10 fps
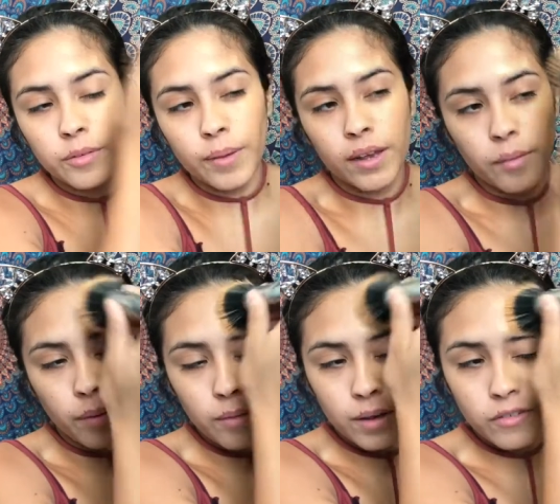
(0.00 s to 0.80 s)
of makeup
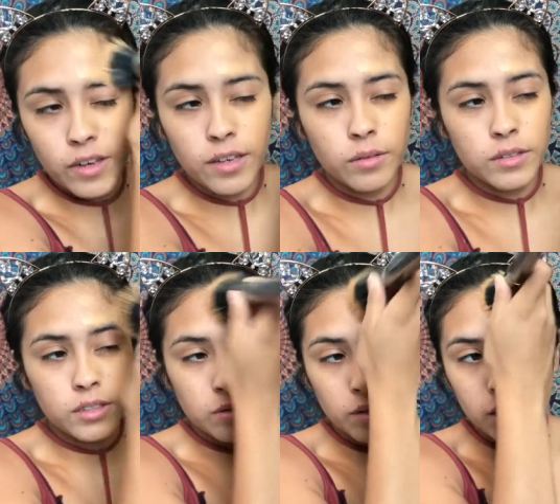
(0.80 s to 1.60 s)
on my face, which
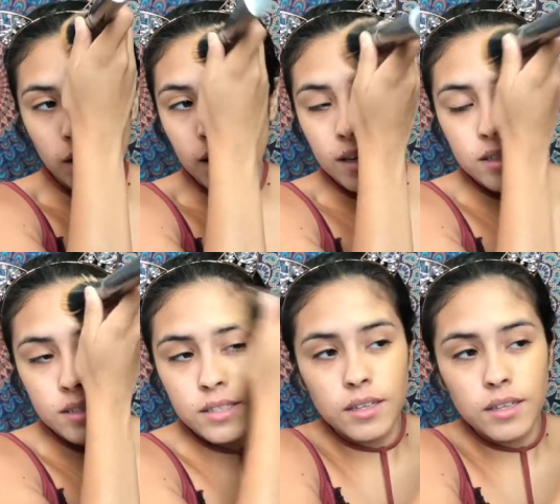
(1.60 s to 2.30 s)
is really nice.